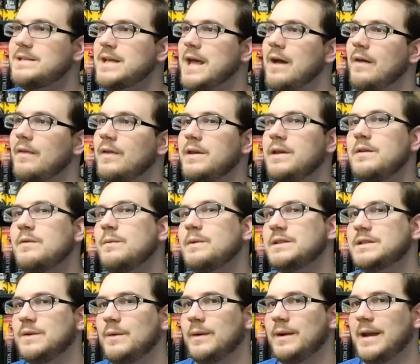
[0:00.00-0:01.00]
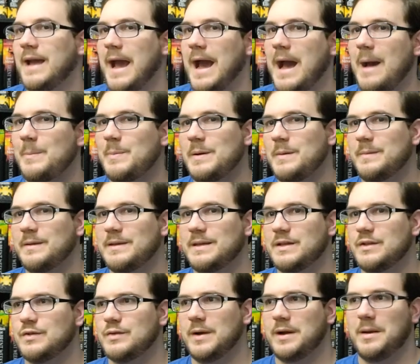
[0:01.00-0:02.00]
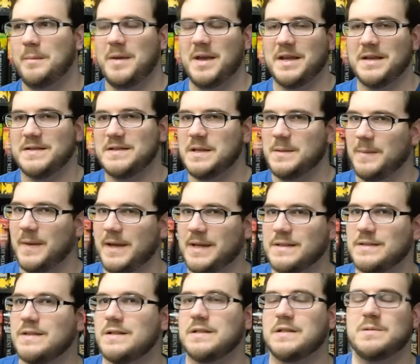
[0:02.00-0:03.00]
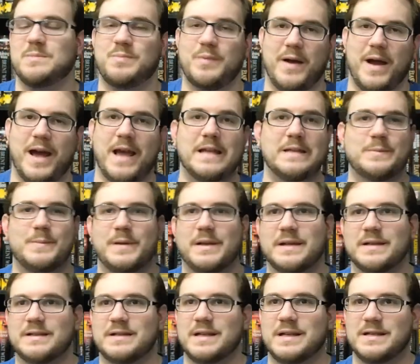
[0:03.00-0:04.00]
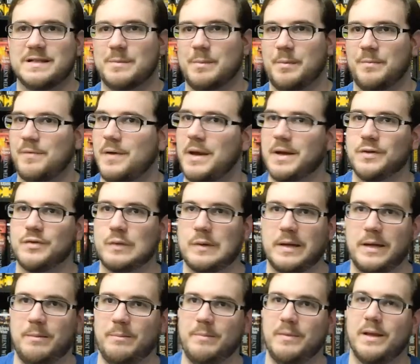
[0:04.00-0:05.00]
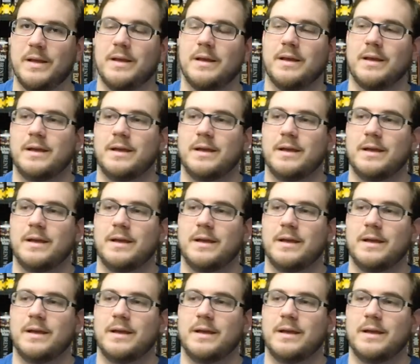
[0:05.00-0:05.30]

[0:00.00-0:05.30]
telling you what's going to happen, but then trying to make it seem like it's a surprise, because he has a prophetic dream,